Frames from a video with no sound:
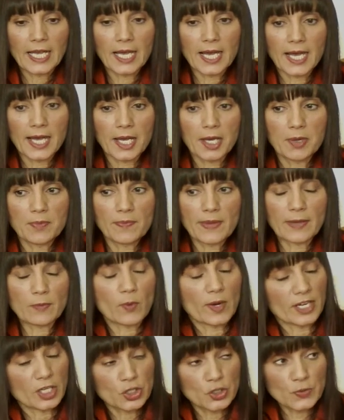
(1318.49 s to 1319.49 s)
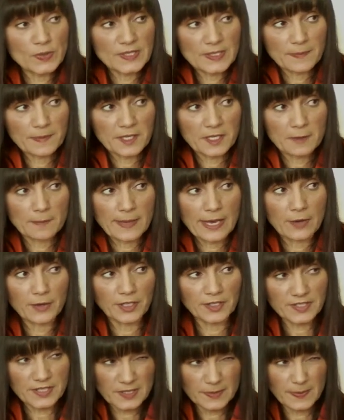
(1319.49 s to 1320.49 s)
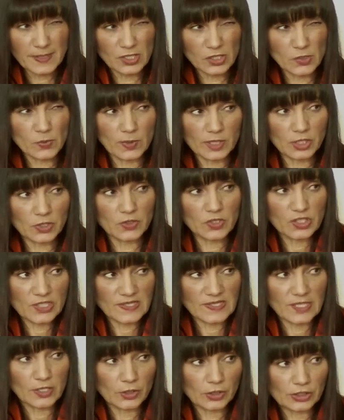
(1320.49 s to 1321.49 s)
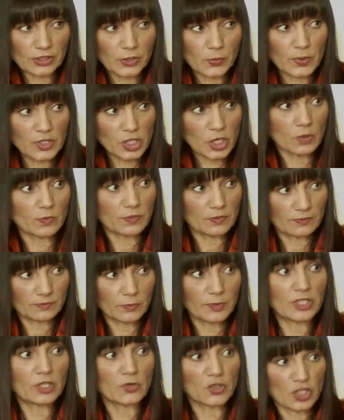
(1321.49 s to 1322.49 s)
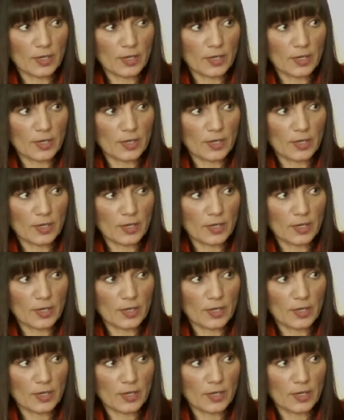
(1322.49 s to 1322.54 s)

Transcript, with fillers: Um, and want to do something about it to speak to what you just said earlier we don't we don't